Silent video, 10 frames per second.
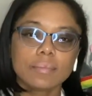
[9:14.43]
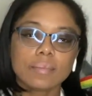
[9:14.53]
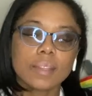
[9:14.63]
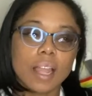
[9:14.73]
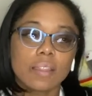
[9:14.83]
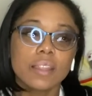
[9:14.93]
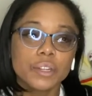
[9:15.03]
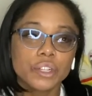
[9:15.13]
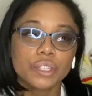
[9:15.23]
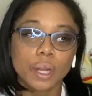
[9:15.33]
Now this
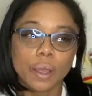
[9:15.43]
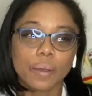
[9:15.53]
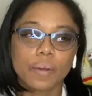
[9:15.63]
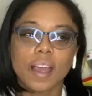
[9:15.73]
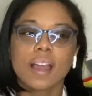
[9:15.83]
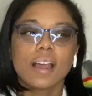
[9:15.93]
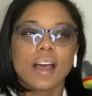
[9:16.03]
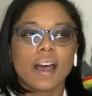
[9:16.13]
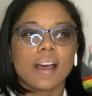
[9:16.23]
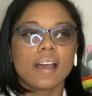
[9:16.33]
show,
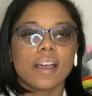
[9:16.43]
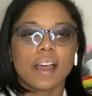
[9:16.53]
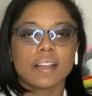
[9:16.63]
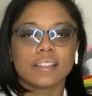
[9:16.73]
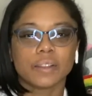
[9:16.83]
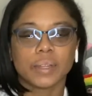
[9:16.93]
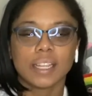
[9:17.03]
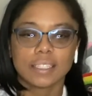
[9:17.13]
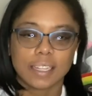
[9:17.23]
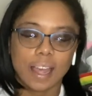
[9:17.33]
so
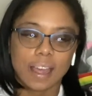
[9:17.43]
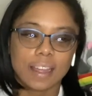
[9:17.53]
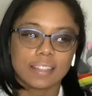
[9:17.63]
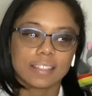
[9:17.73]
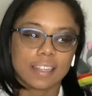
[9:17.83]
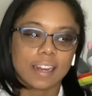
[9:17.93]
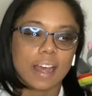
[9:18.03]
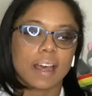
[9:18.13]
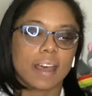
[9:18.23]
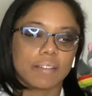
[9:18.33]
isekais and
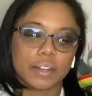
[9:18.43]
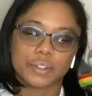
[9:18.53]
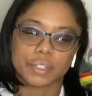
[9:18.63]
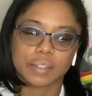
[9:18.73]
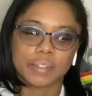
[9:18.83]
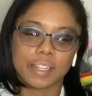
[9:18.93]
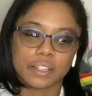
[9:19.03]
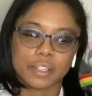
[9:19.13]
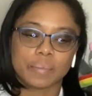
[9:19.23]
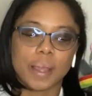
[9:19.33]
I have an interesting relationship.